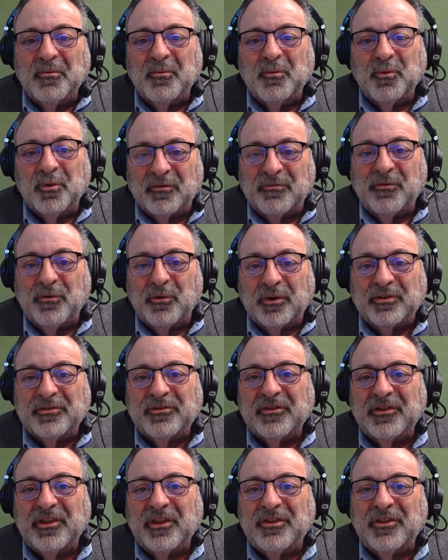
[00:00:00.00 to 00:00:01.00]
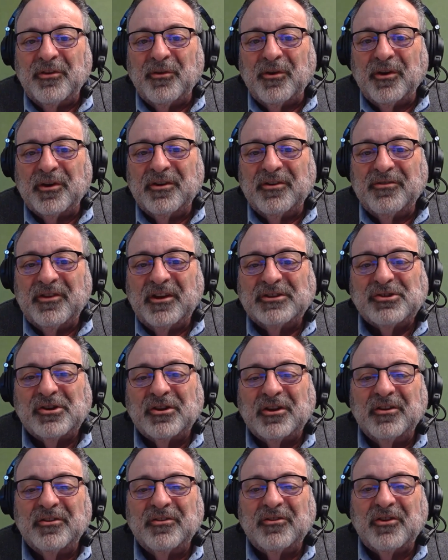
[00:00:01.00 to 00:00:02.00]
workforce that the
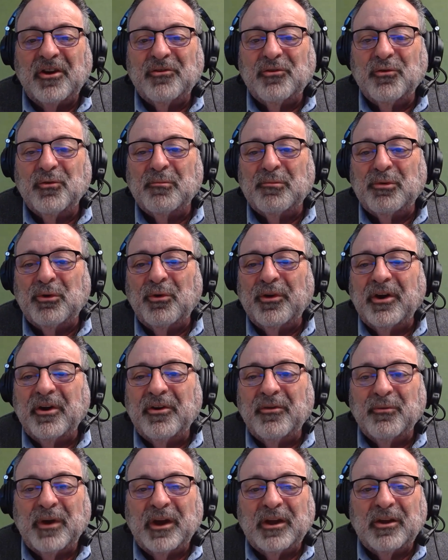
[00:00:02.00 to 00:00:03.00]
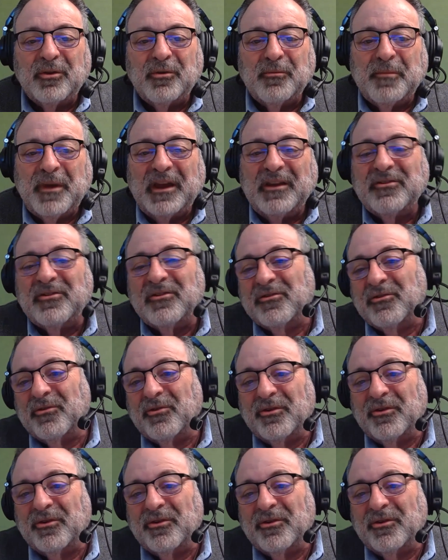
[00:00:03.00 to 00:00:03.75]
organization can start to employ on a regular basis,